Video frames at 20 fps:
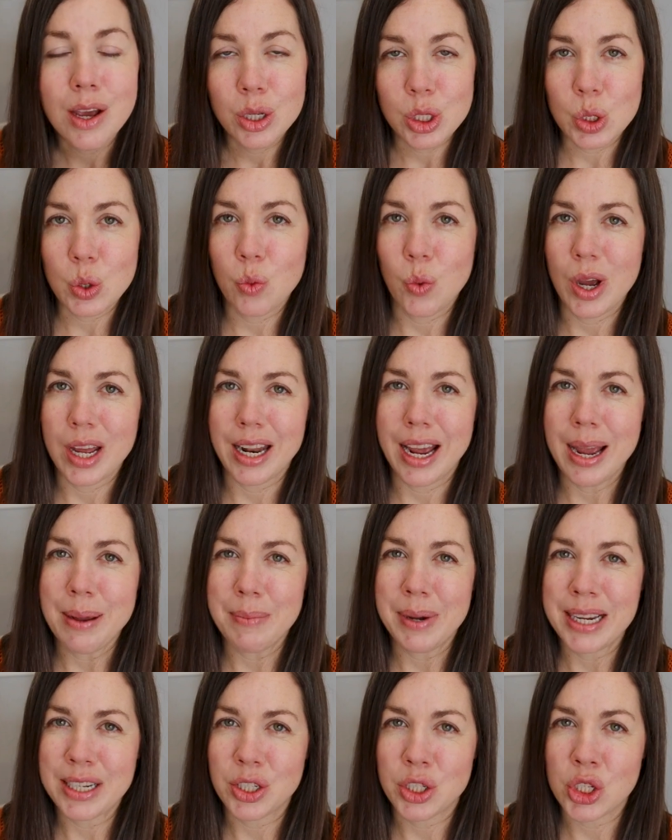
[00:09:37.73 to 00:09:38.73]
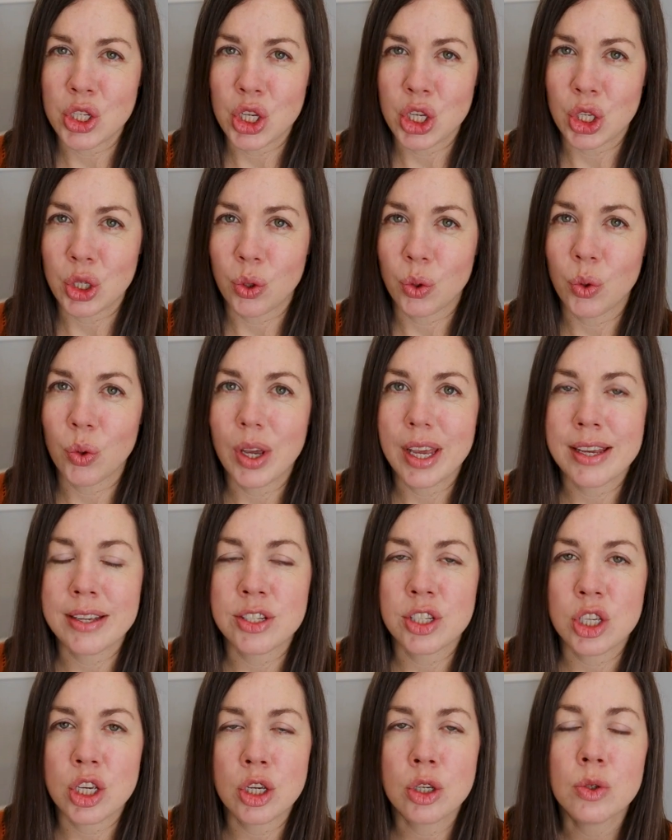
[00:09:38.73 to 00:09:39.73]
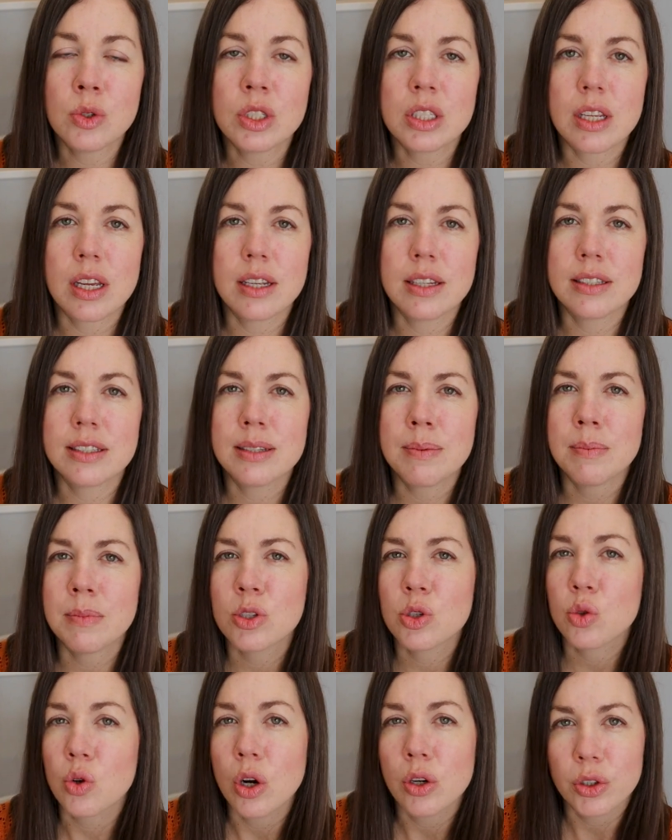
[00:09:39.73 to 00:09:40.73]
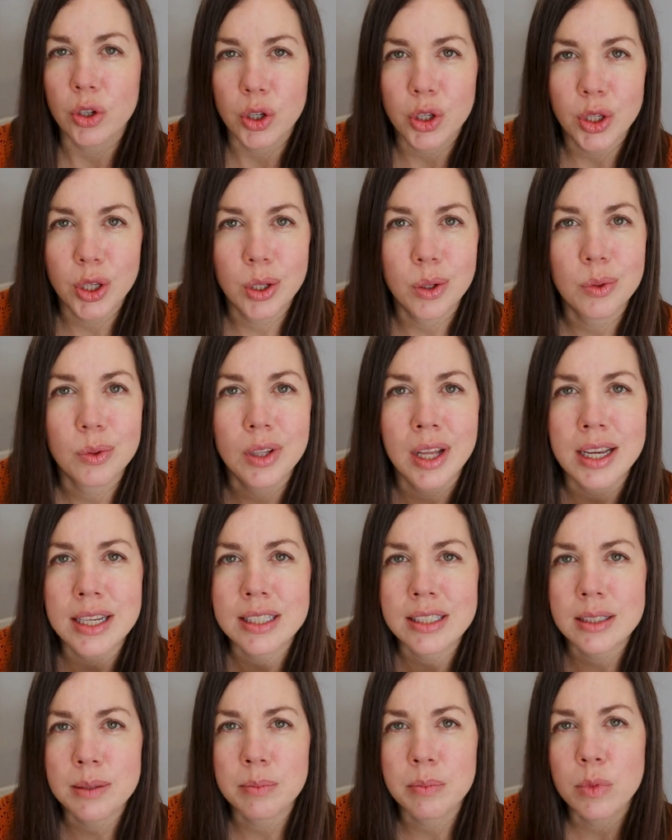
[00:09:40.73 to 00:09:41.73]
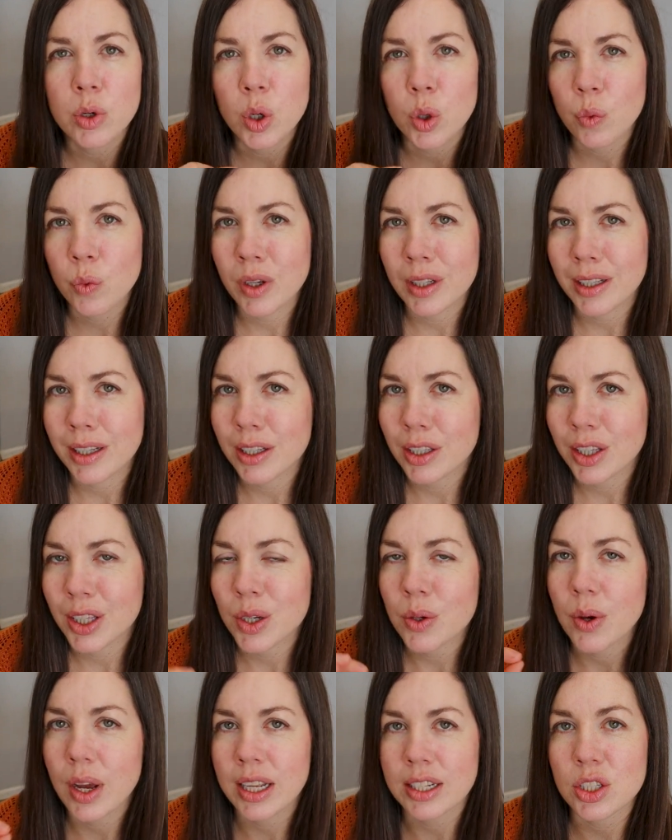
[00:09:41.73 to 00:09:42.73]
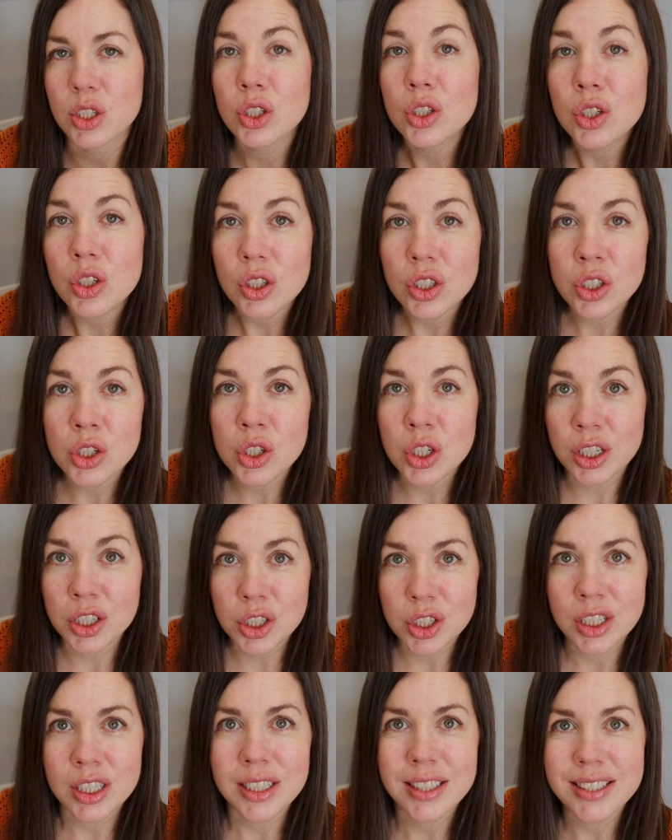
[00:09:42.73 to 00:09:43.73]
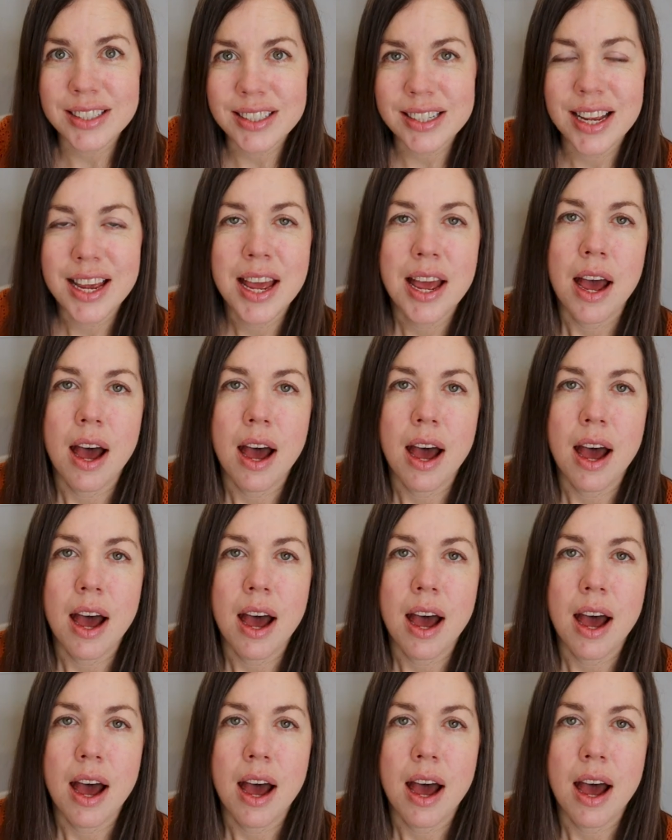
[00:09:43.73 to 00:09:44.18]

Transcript: So what I might do is use some stronger glue, like some Gorilla Glue at certain junctions